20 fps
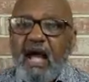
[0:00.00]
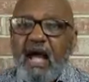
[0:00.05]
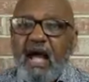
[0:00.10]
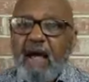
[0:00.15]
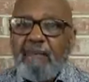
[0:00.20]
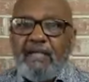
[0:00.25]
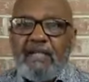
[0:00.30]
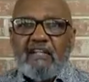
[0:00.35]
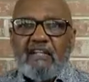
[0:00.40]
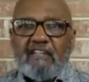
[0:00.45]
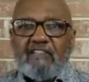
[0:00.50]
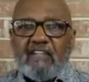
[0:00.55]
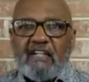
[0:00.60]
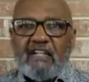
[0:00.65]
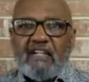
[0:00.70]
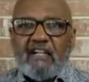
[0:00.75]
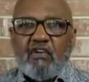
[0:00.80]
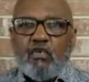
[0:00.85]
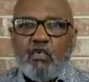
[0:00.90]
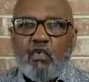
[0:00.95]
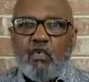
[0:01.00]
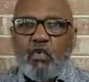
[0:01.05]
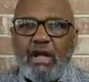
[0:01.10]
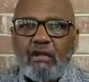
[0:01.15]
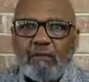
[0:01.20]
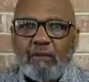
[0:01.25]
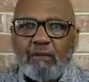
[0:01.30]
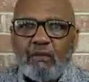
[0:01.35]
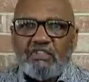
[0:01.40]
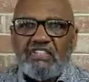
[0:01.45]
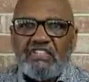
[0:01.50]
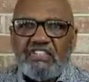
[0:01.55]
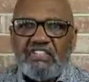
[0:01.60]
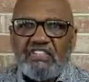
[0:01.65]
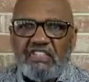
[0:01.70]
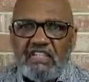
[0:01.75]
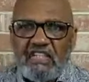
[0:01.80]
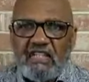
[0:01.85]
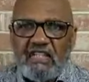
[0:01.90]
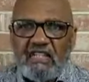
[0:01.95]
I mean, it's incredible to
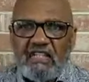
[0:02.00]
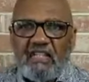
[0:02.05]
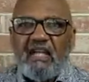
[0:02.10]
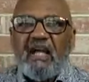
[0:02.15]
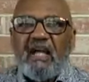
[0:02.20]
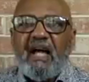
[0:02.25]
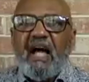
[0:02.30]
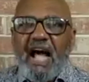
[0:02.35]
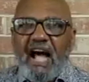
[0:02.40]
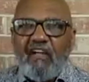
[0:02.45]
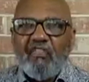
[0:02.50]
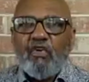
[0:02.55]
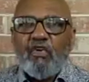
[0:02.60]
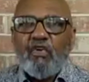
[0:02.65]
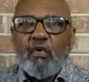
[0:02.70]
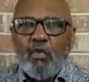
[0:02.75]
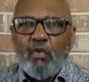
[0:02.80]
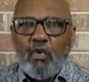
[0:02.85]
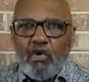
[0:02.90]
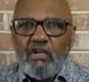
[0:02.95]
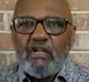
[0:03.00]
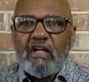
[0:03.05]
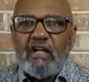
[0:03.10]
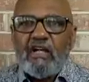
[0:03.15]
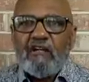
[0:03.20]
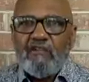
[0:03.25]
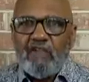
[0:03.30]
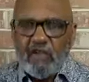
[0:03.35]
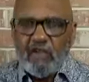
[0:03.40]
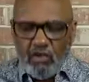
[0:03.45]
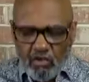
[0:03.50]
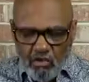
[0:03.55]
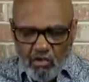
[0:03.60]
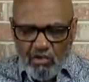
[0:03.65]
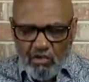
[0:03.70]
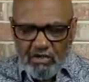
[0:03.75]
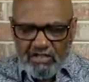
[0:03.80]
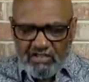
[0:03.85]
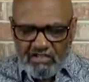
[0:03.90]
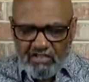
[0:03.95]
see how the word of the
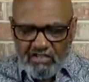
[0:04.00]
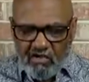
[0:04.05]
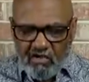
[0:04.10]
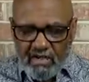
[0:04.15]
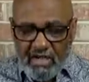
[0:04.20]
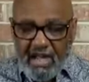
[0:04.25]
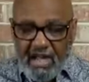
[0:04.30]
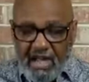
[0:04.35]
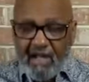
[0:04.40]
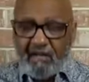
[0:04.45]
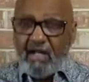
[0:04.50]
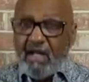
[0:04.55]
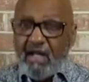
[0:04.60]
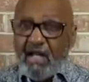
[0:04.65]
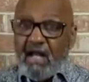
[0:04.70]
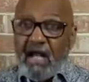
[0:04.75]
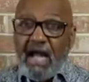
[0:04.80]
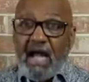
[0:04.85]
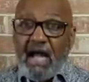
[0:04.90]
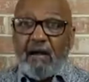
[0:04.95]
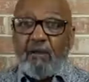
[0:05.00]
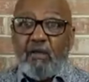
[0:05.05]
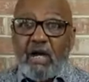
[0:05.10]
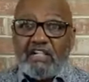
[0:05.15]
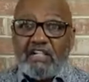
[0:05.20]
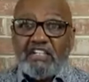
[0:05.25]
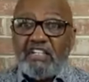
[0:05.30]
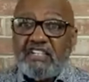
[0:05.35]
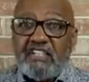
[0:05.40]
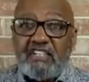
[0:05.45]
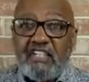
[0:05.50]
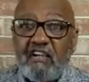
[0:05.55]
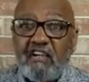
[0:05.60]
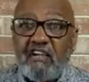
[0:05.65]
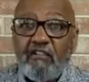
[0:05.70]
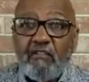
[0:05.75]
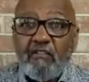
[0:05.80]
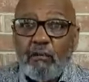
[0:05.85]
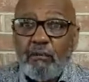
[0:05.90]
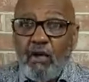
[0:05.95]
Lord is going out. I watch
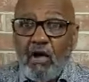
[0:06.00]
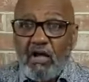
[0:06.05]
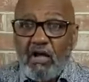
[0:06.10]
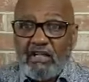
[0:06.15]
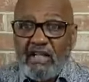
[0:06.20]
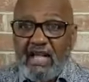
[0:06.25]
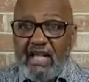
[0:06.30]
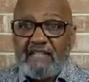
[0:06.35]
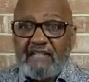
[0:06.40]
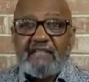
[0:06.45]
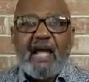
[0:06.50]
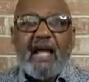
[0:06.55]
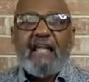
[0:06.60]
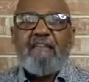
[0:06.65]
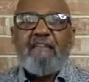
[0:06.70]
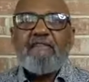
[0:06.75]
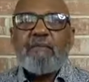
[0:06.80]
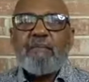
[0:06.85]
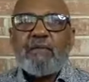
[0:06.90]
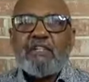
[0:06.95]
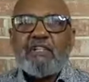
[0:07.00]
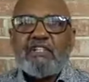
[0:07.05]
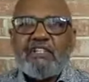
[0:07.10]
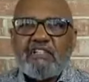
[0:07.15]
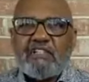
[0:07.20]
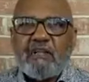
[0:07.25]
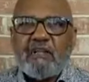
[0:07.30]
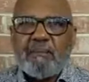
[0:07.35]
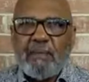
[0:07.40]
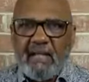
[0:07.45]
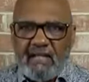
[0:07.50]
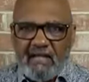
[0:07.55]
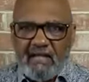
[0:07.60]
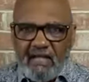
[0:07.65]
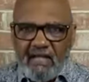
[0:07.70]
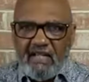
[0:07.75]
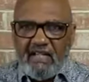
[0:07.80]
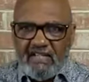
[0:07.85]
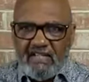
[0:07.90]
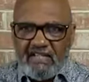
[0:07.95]
several broadcasts. I even participate
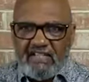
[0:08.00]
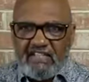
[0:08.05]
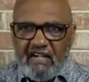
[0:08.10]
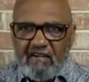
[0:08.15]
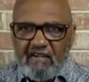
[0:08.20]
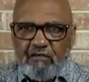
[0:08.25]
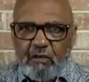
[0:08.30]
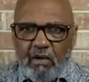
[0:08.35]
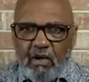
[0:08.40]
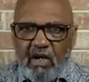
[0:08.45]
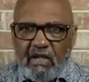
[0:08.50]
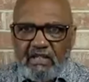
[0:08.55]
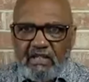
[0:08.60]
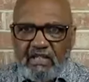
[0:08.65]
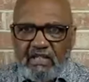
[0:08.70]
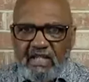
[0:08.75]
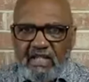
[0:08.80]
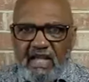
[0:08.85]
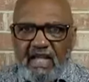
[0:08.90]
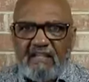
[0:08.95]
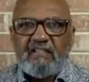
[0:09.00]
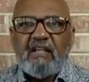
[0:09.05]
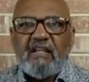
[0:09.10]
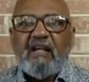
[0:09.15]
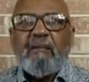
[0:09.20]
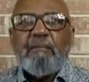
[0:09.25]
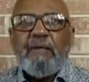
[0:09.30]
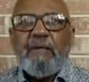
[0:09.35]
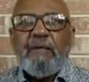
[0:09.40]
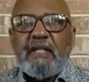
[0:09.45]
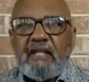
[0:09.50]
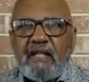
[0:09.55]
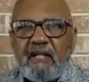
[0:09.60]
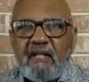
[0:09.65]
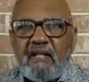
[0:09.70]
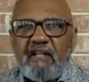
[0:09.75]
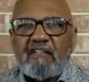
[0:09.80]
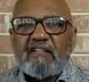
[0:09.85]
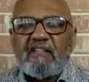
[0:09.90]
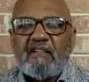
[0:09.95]
in several broadcasts
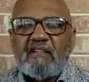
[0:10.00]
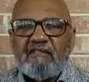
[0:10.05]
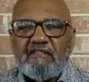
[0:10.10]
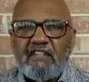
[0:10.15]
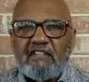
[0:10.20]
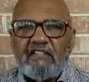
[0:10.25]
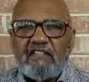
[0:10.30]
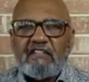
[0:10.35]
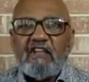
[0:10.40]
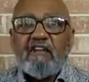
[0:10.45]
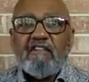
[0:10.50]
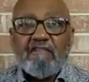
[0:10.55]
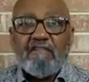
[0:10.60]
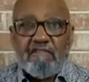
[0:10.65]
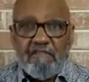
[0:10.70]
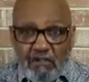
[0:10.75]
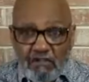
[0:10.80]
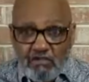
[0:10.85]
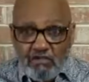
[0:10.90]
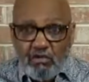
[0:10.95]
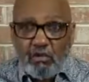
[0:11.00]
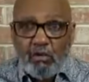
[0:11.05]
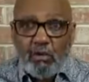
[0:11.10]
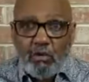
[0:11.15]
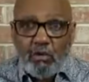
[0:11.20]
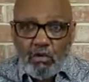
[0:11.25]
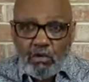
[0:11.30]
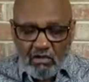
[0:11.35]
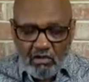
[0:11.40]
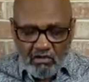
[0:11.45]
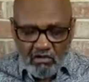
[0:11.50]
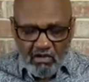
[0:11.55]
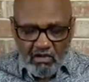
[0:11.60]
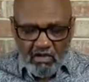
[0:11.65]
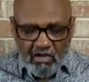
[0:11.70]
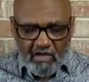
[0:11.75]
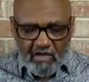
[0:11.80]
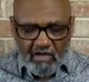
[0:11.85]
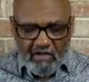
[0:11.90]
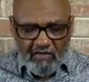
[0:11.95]
because of this virtual world
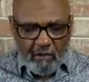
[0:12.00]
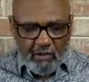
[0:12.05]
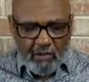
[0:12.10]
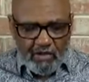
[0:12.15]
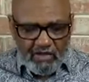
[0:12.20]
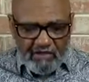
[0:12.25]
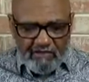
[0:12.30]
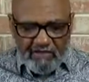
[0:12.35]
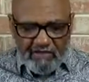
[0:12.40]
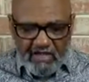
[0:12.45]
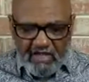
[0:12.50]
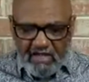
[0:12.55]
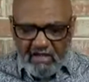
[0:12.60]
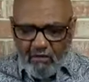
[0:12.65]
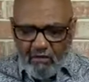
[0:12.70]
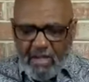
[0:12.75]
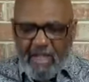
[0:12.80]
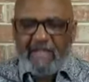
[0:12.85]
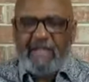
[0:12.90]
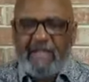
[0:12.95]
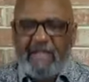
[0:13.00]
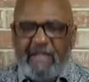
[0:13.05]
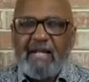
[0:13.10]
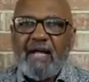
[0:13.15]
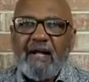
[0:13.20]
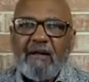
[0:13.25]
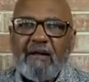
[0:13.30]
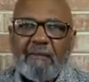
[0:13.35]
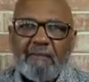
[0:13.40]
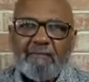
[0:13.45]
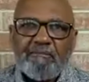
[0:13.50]
that we're living in right now.